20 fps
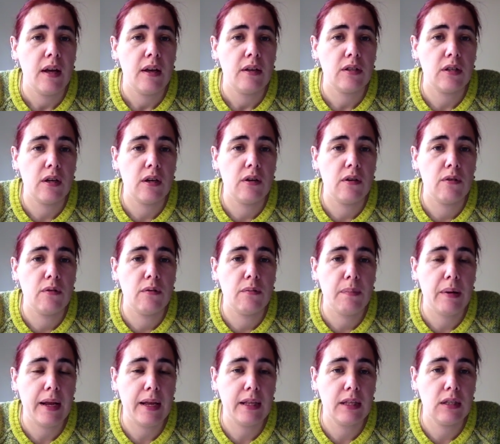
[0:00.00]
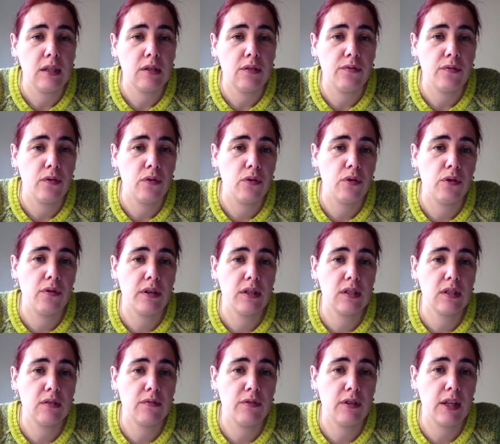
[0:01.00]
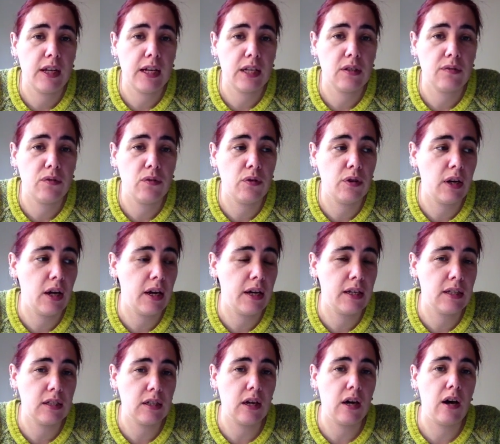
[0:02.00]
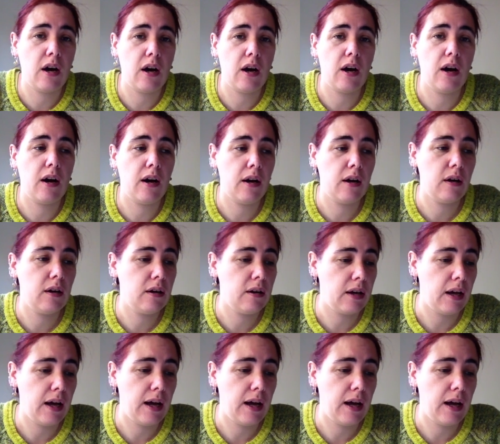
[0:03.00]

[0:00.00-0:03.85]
So plans for the next fortnight are